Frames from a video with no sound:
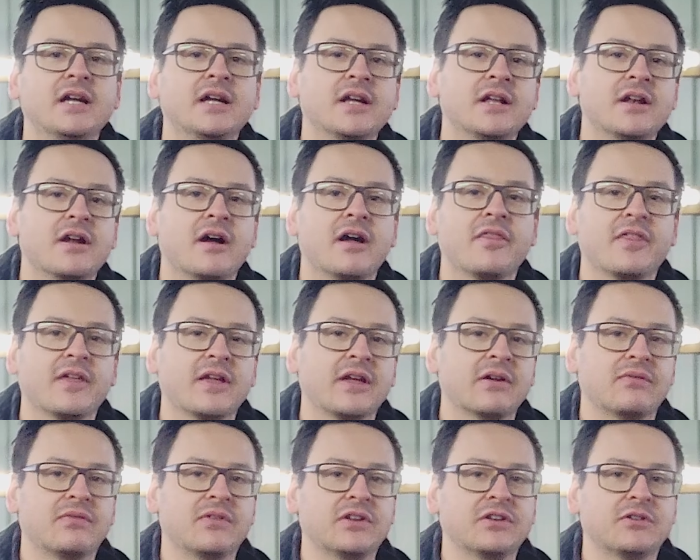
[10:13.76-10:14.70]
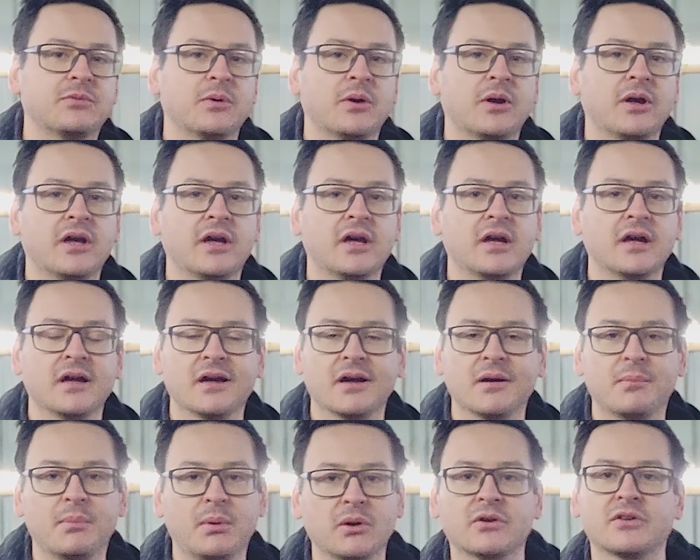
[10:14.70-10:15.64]
You know, I think if this were
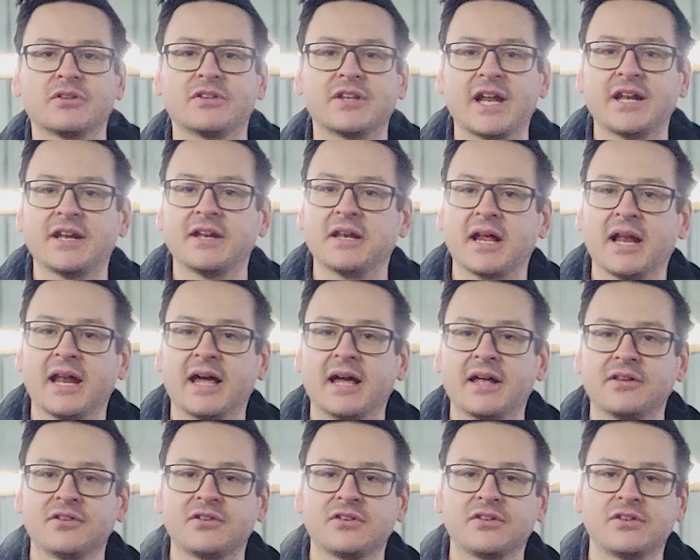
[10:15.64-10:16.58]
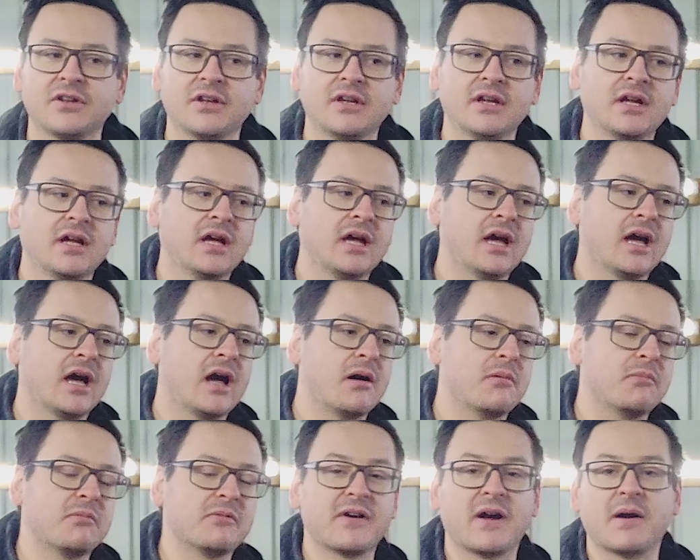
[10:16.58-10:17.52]
a bog standard LS
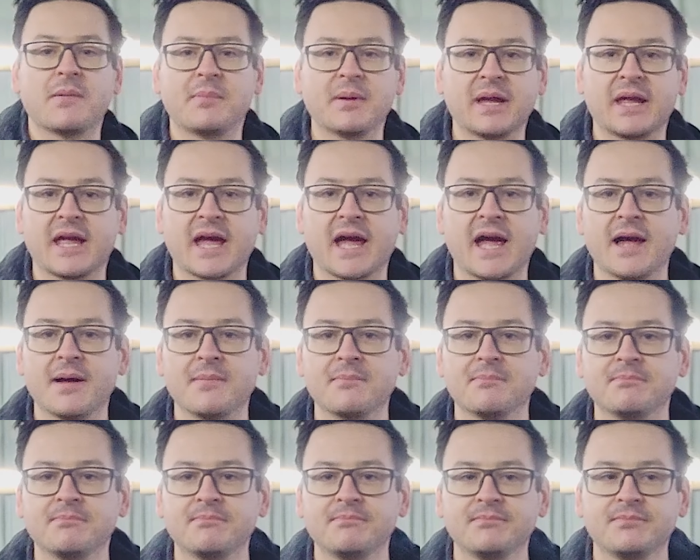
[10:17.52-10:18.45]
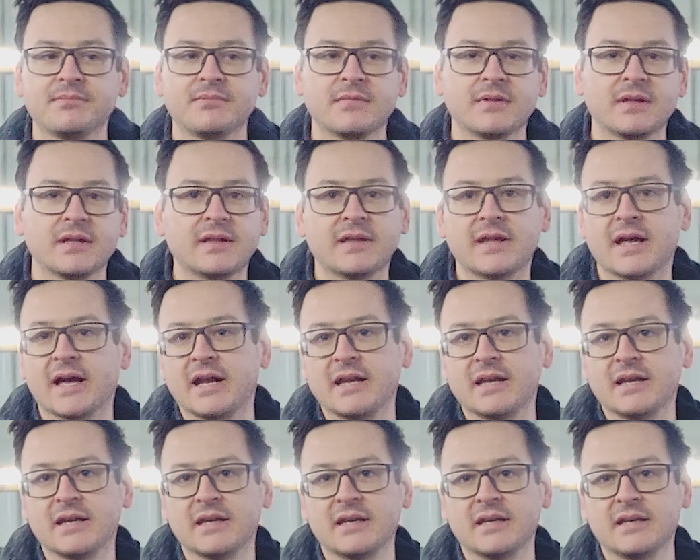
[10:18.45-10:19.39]
without a big cam,
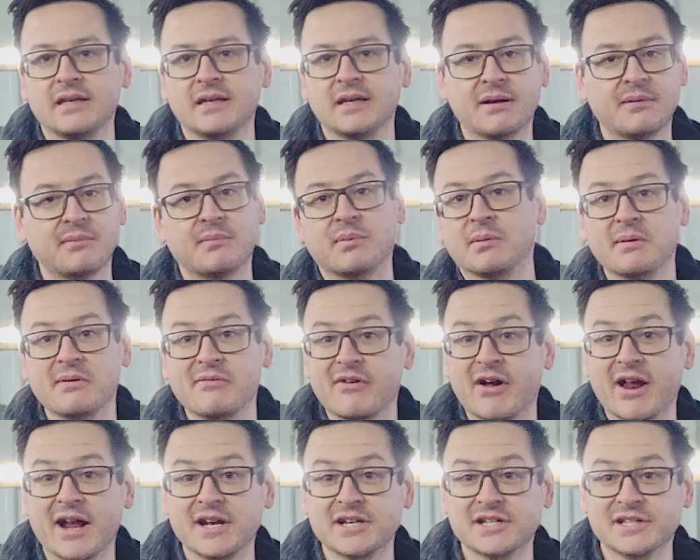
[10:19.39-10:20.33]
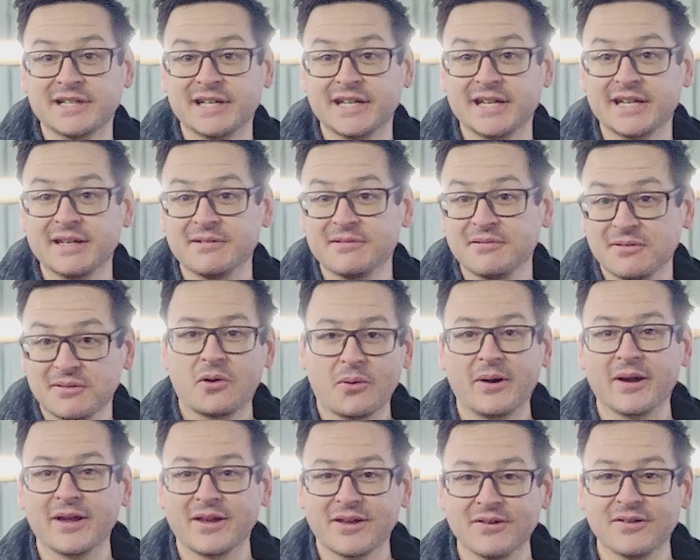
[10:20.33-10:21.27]
then it would probably run actually
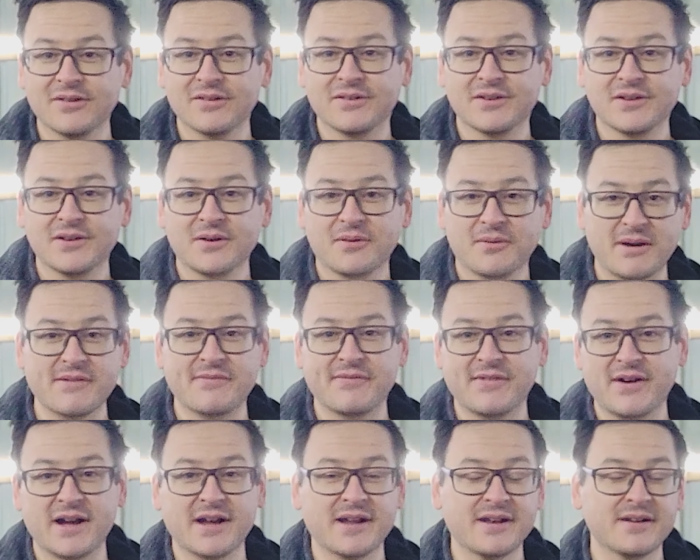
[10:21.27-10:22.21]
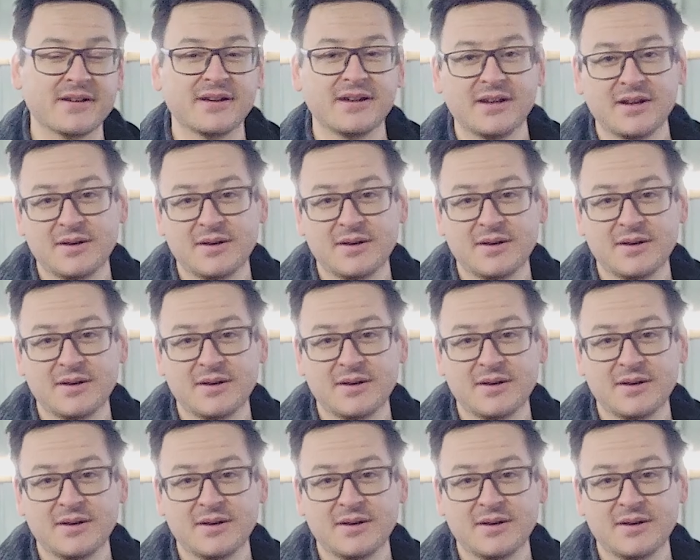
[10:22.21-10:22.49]
quite good, quite fine,